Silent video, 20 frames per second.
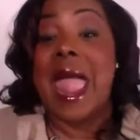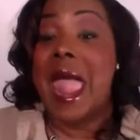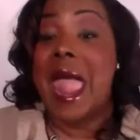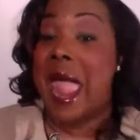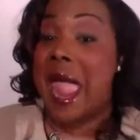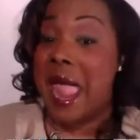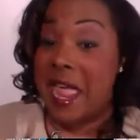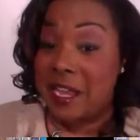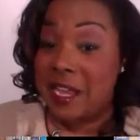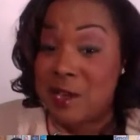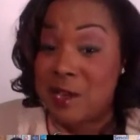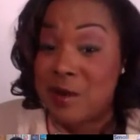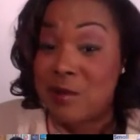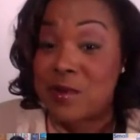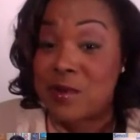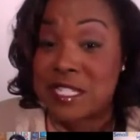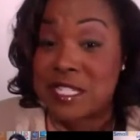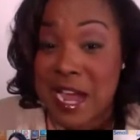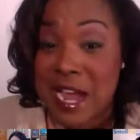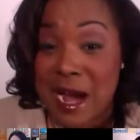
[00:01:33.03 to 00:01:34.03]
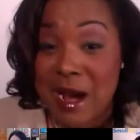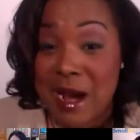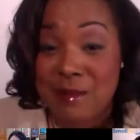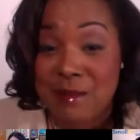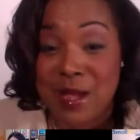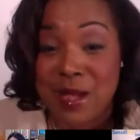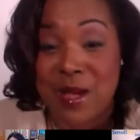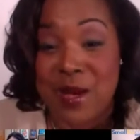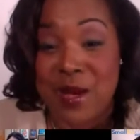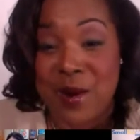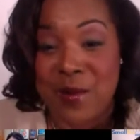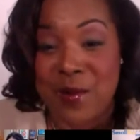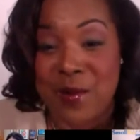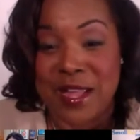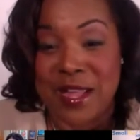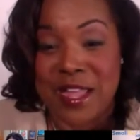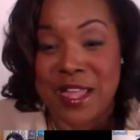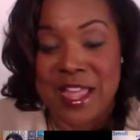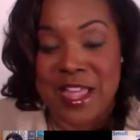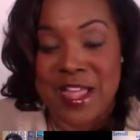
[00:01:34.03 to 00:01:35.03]
and your retirement
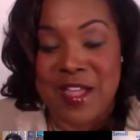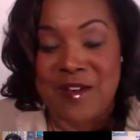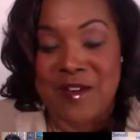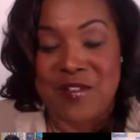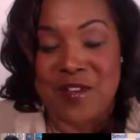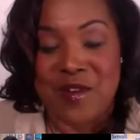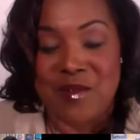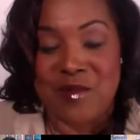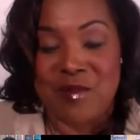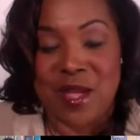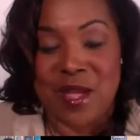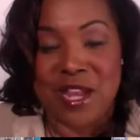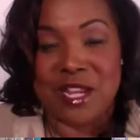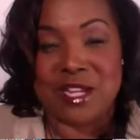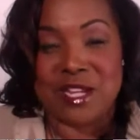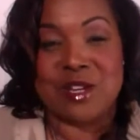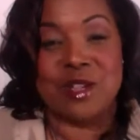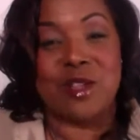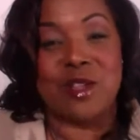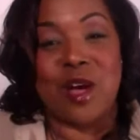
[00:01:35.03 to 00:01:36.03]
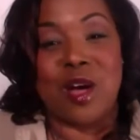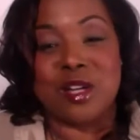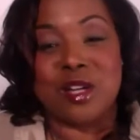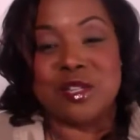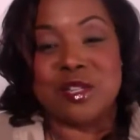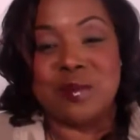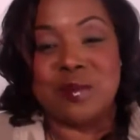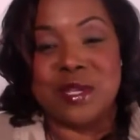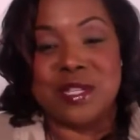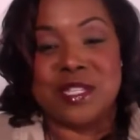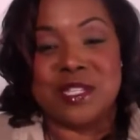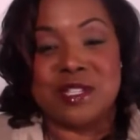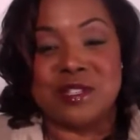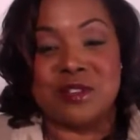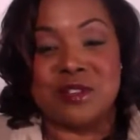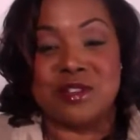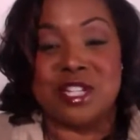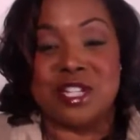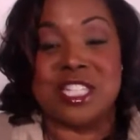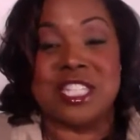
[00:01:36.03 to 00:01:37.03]
going if you're ready to launch a business
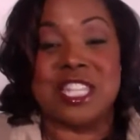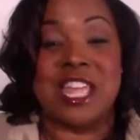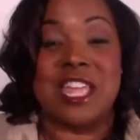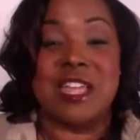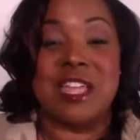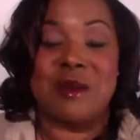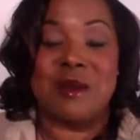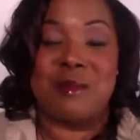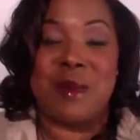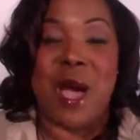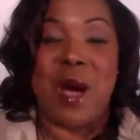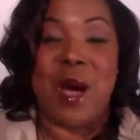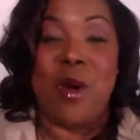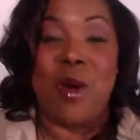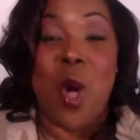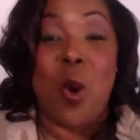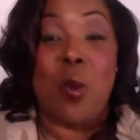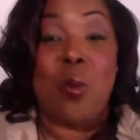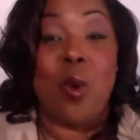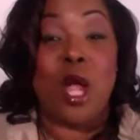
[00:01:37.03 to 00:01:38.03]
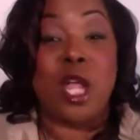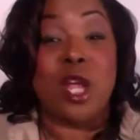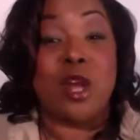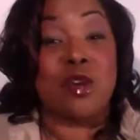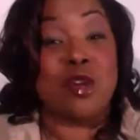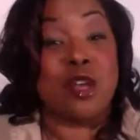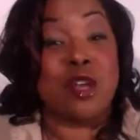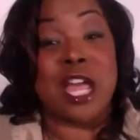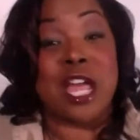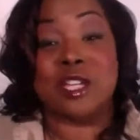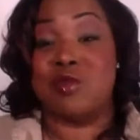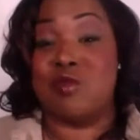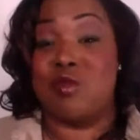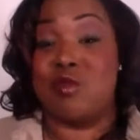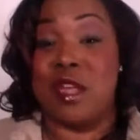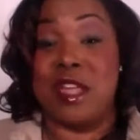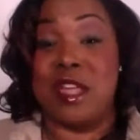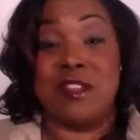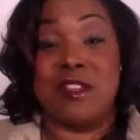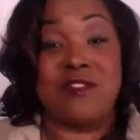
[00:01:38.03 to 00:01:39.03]
or just thinking about what your next
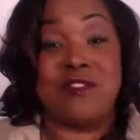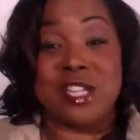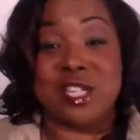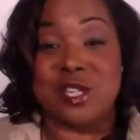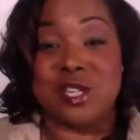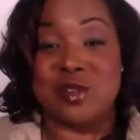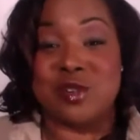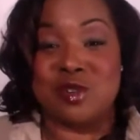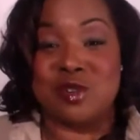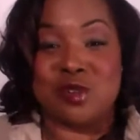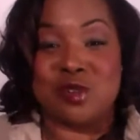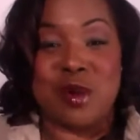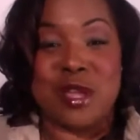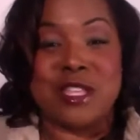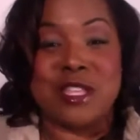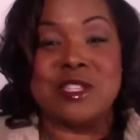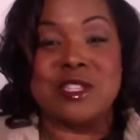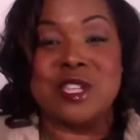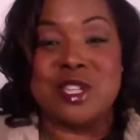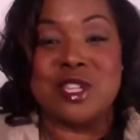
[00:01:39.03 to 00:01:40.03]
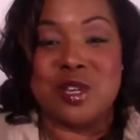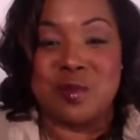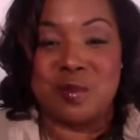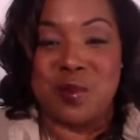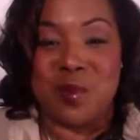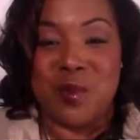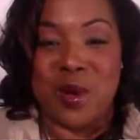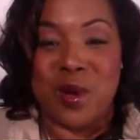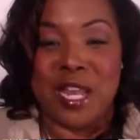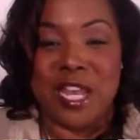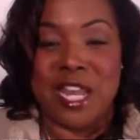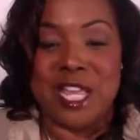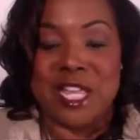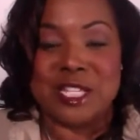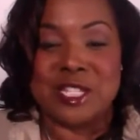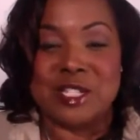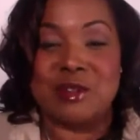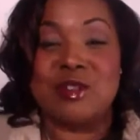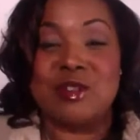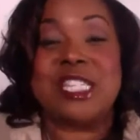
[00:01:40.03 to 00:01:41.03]
reinvention or transition point is.
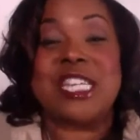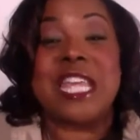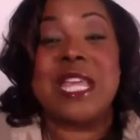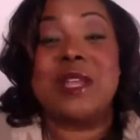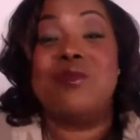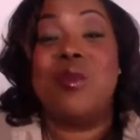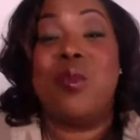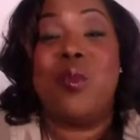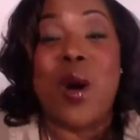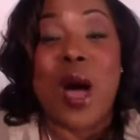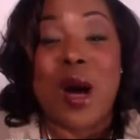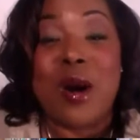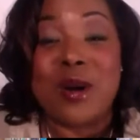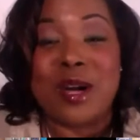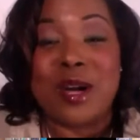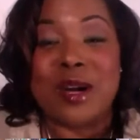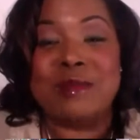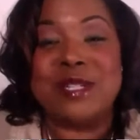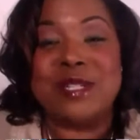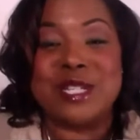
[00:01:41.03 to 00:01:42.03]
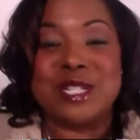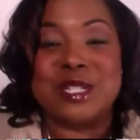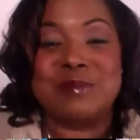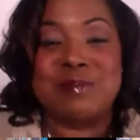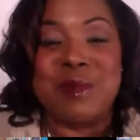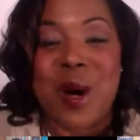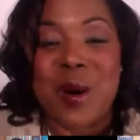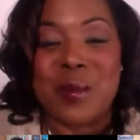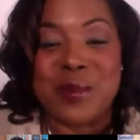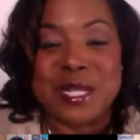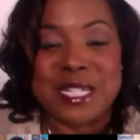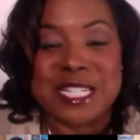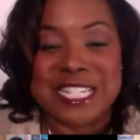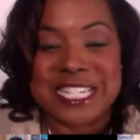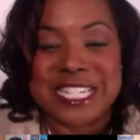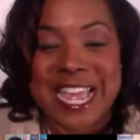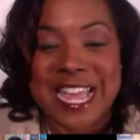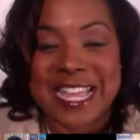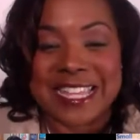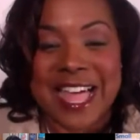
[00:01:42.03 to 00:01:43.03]
So Jean, welcome to Small Biz
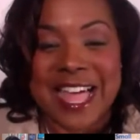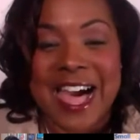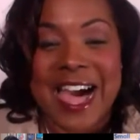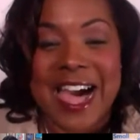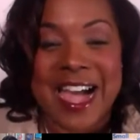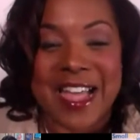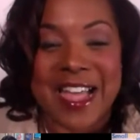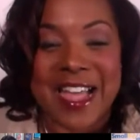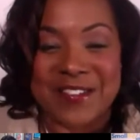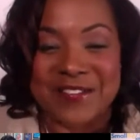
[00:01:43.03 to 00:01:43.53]
Chat Live.